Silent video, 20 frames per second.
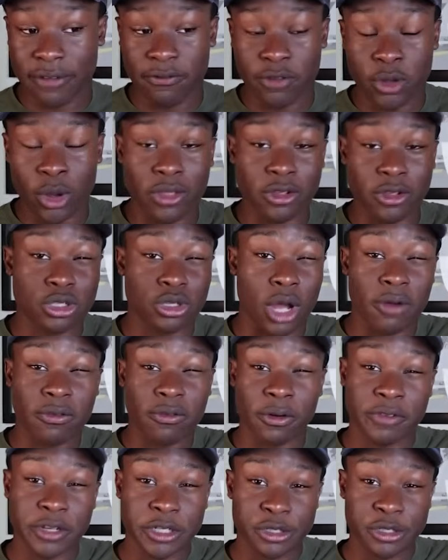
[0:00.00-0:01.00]
a few other
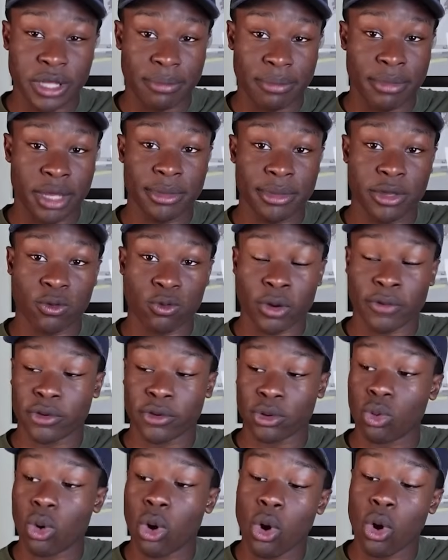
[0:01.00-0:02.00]
software features that maybe
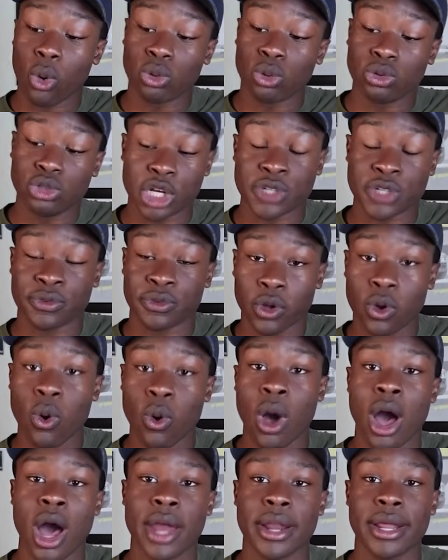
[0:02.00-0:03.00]
Rivian will hold just for the
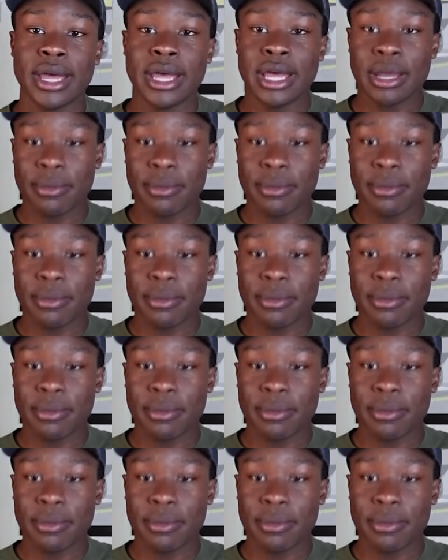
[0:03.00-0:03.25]
Quad.